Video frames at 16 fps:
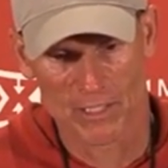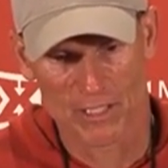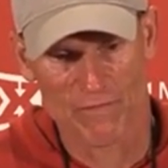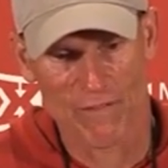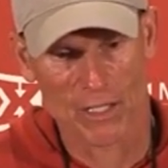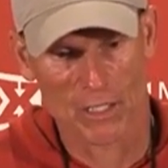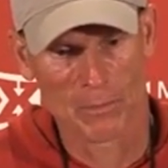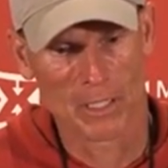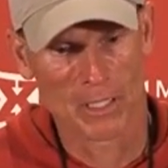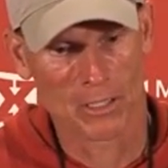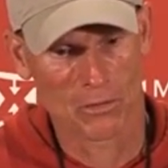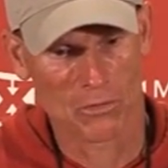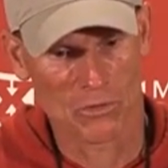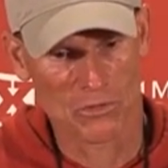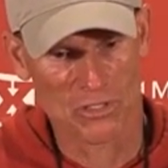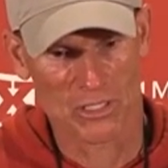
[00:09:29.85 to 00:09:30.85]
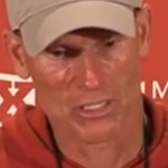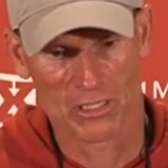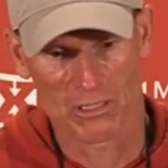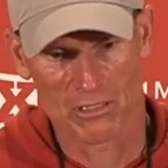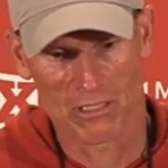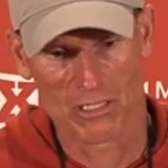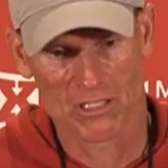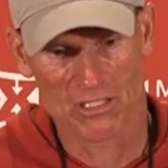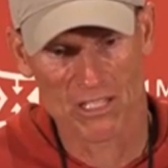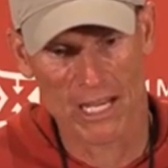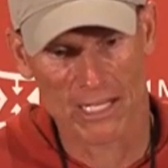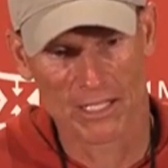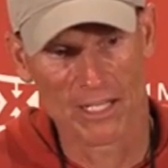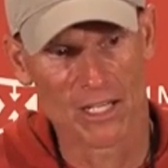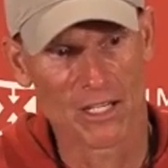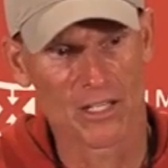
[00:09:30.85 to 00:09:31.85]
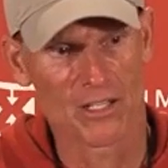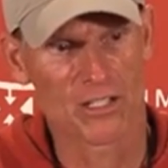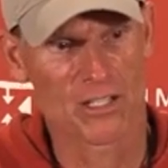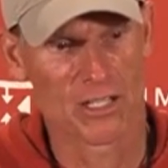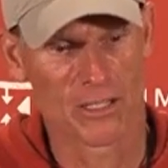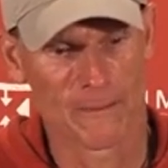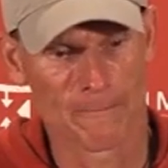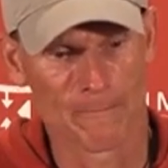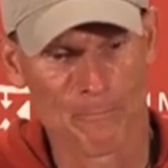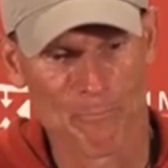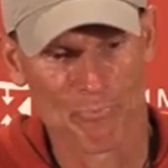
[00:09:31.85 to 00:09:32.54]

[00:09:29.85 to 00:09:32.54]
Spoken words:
fundamentals and his techniques and